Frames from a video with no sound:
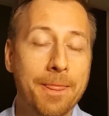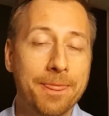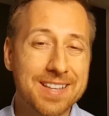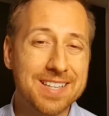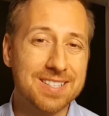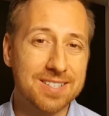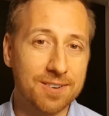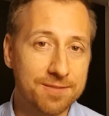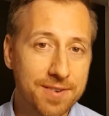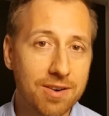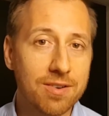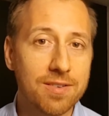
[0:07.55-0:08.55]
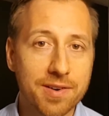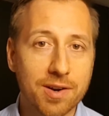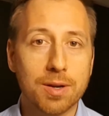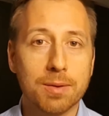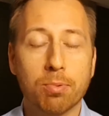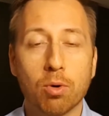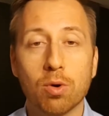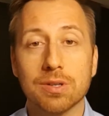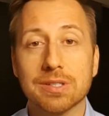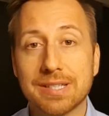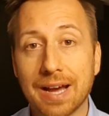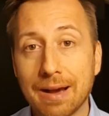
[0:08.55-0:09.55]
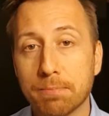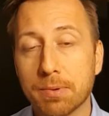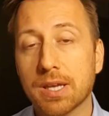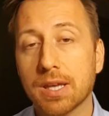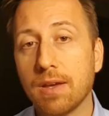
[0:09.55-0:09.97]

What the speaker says: This is a very important topic